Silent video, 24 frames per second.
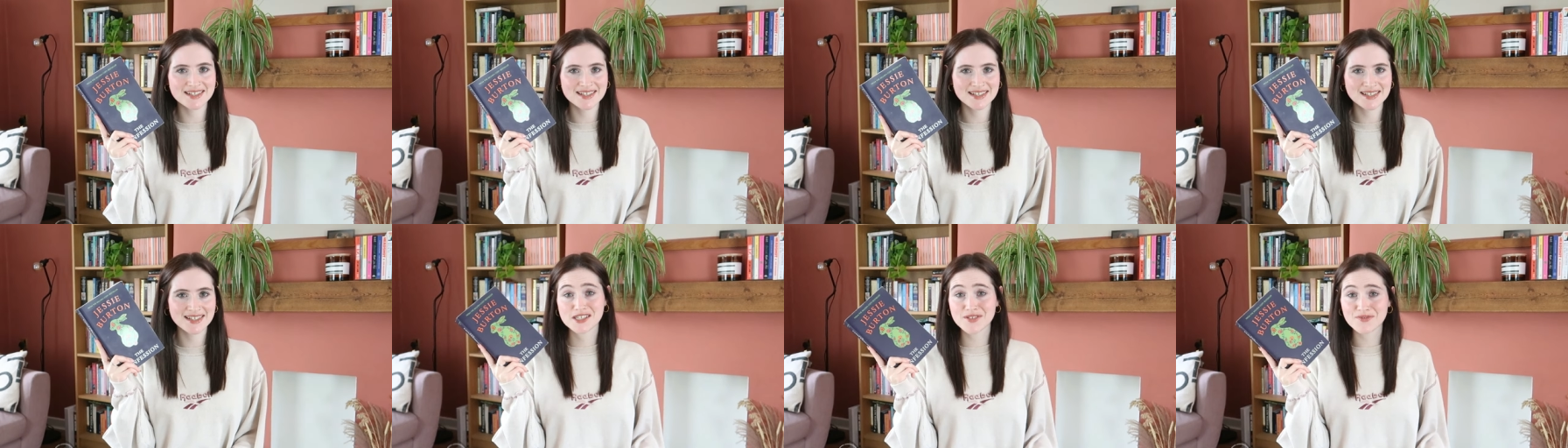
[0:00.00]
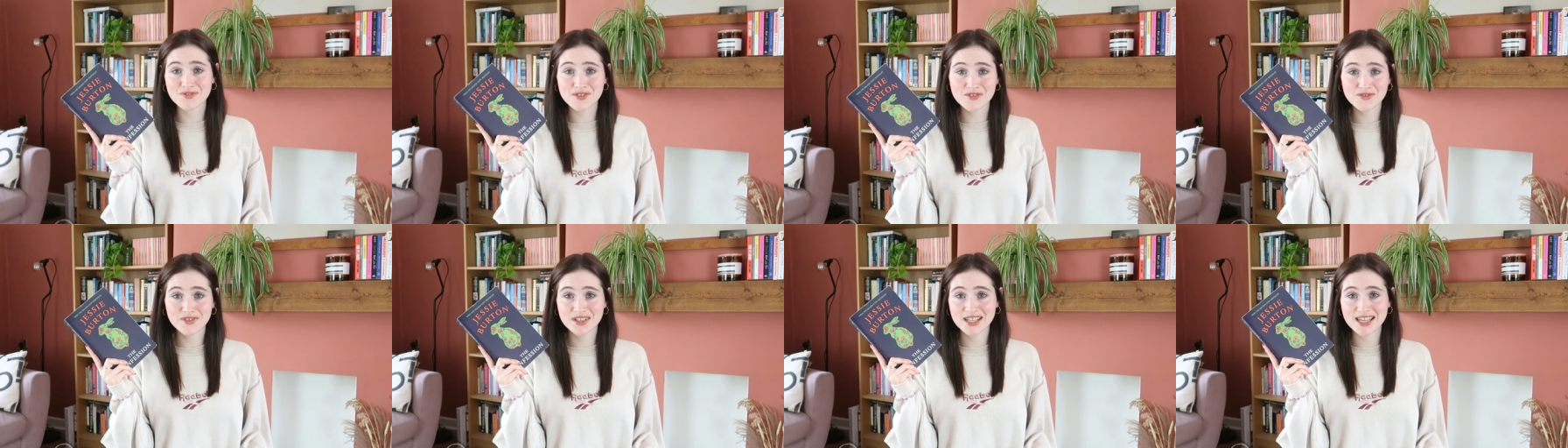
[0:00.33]
The
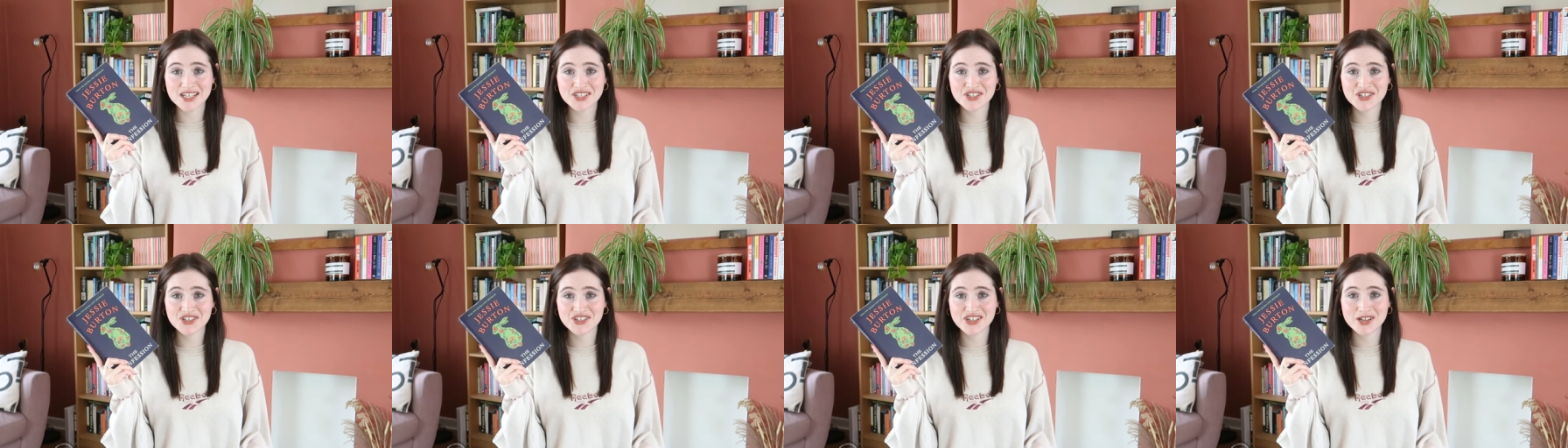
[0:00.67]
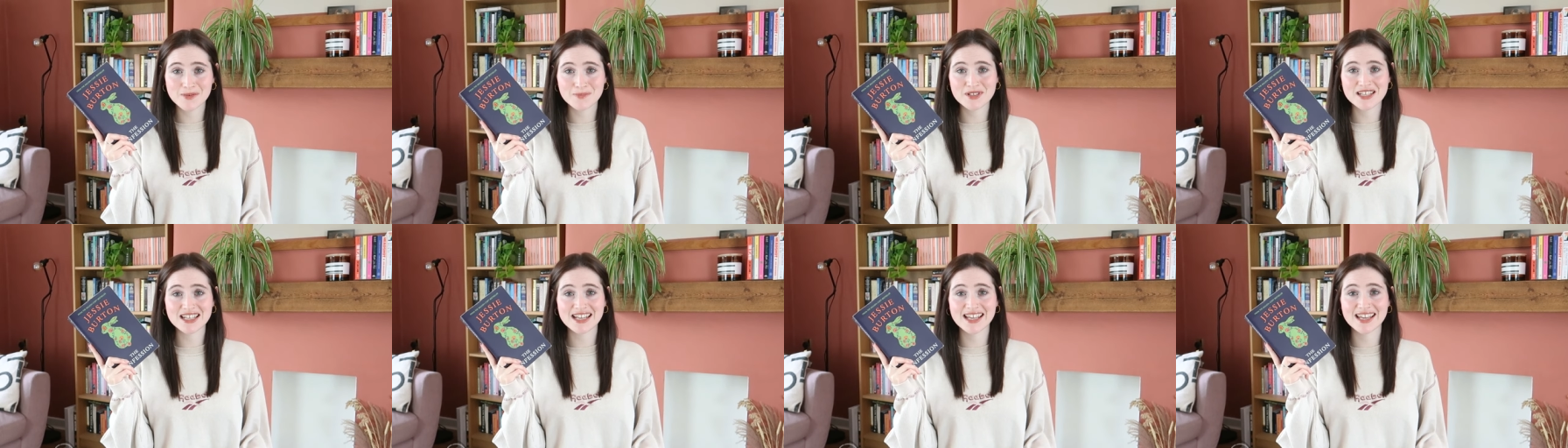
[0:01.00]
different
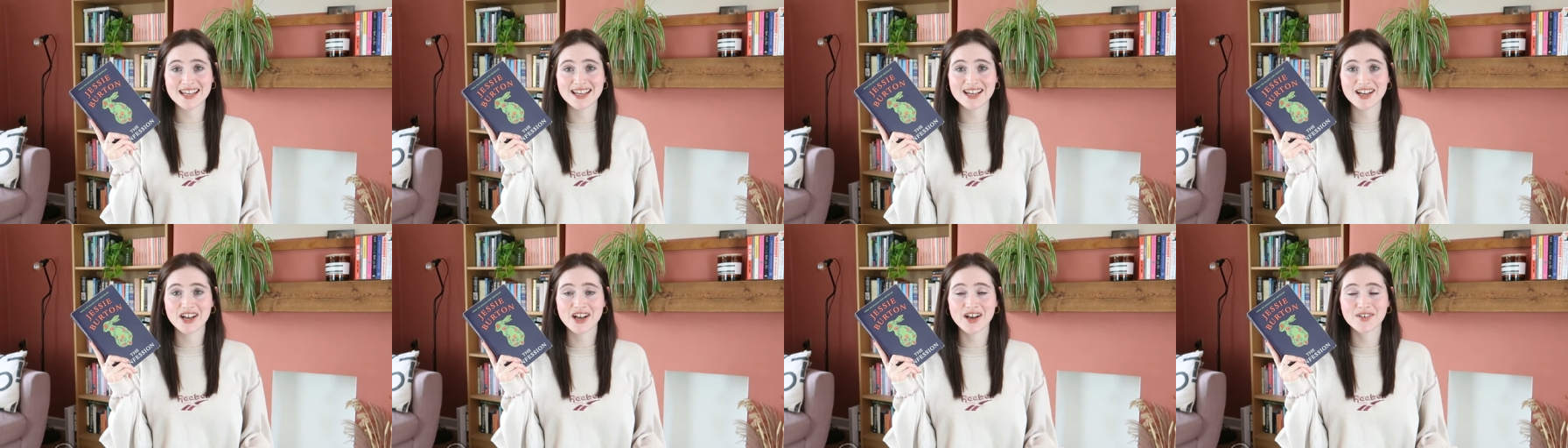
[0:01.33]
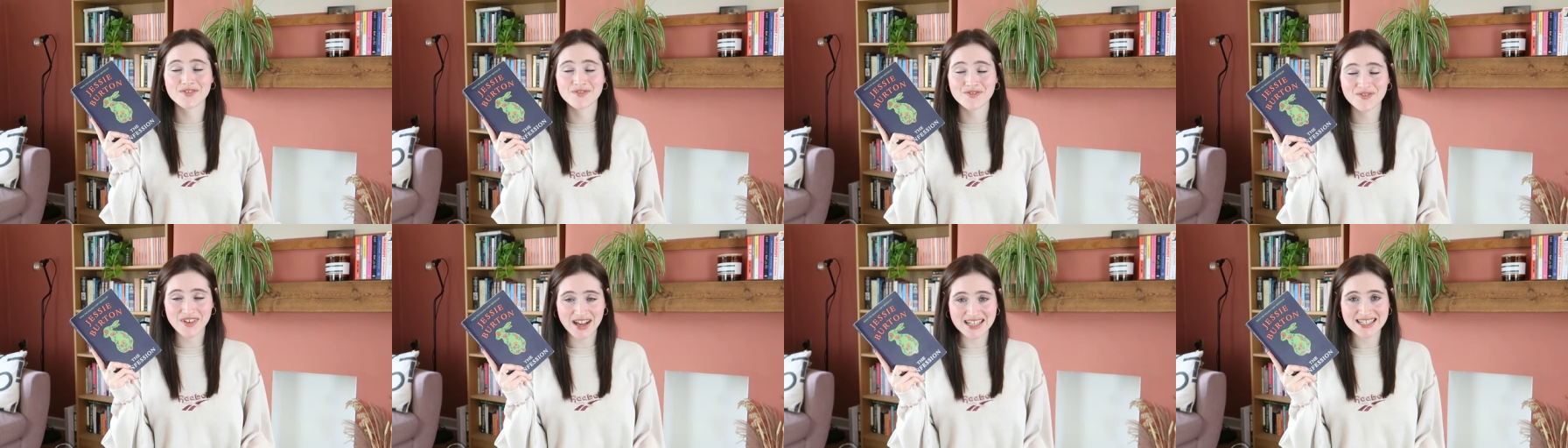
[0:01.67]
relationships in here
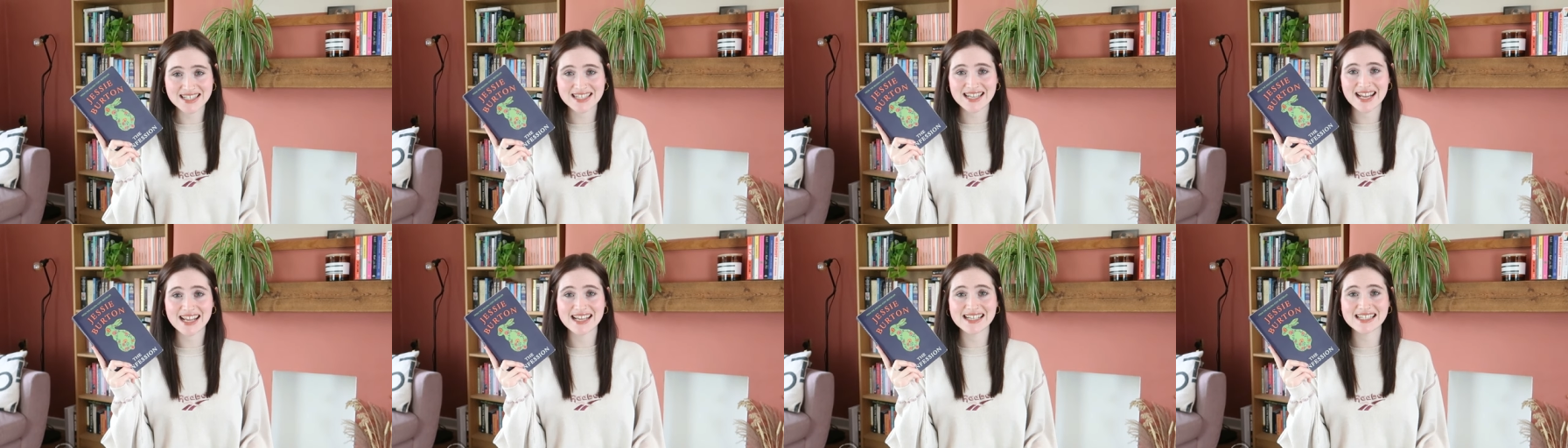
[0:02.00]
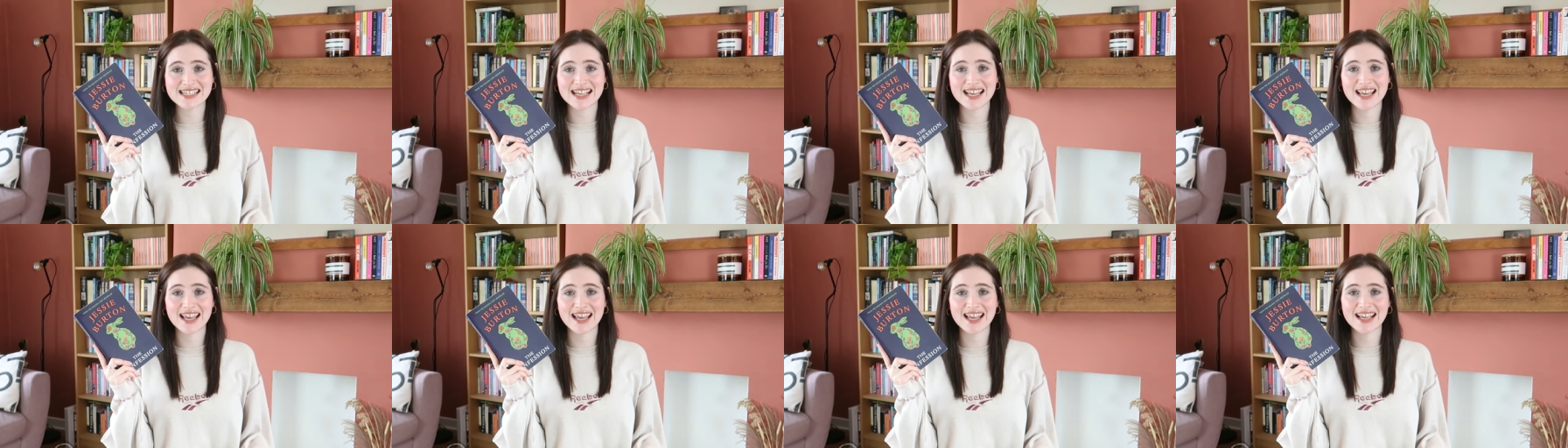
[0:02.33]
are
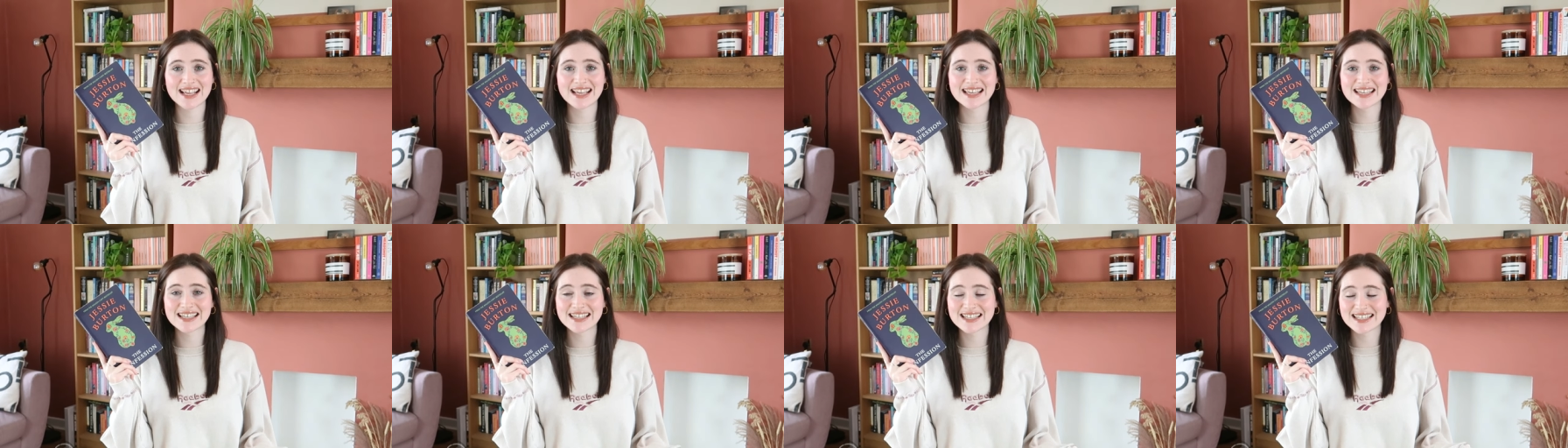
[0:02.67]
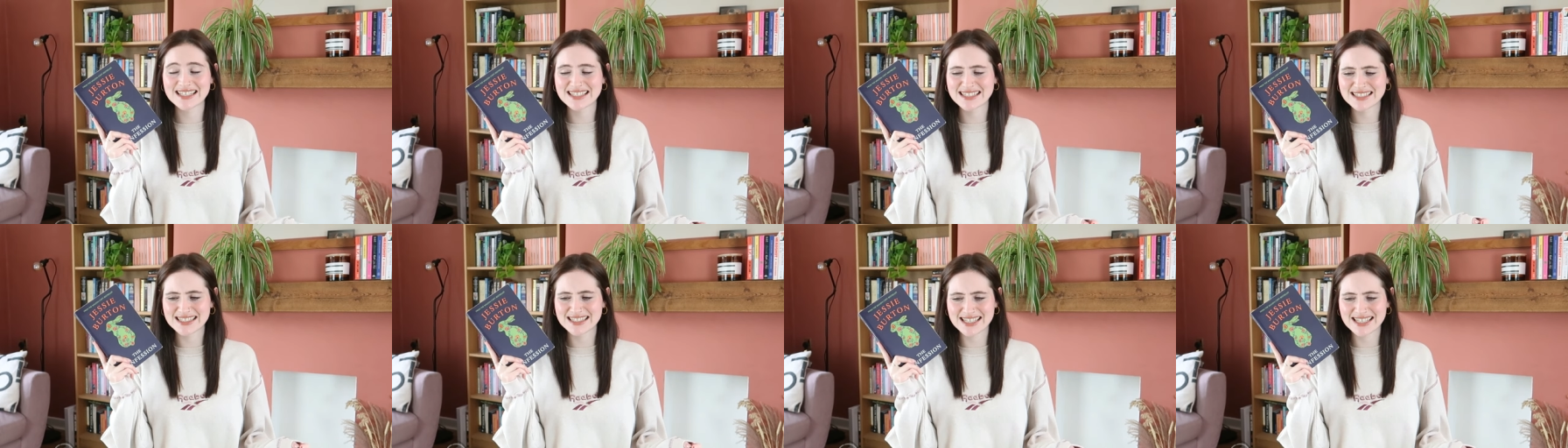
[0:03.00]
fascinating,